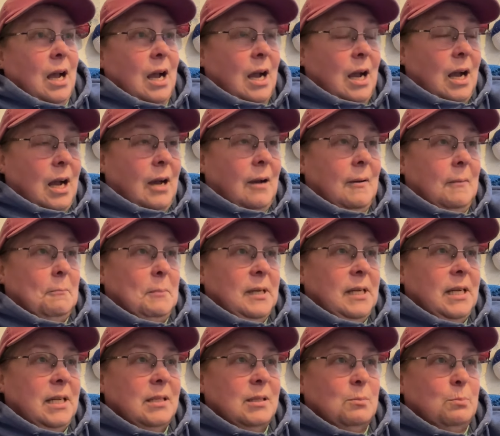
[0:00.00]
Um, but
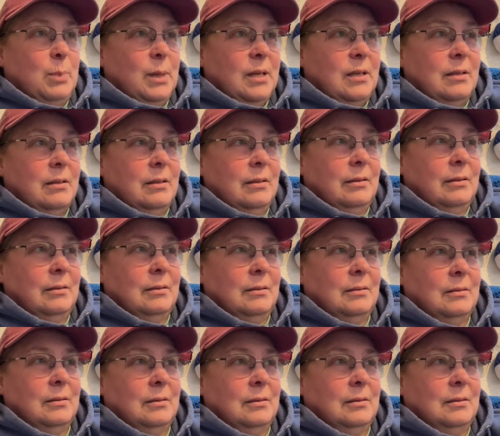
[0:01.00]
he's been
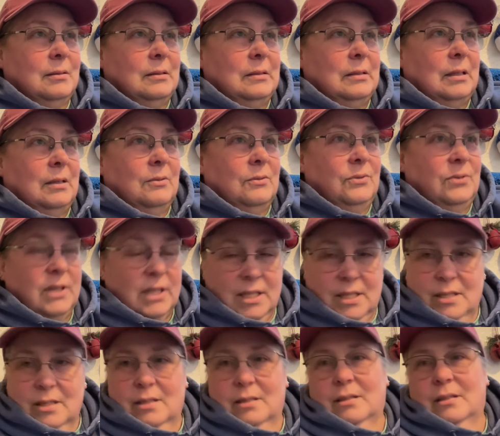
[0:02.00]

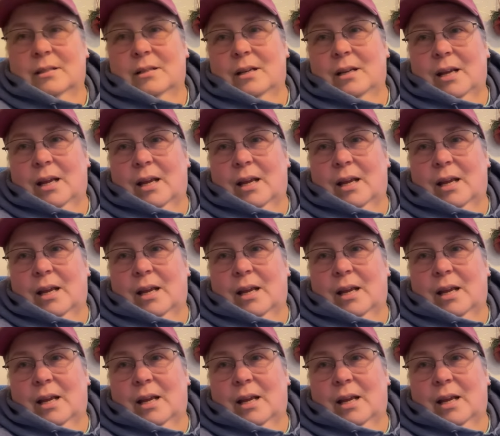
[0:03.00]
fixing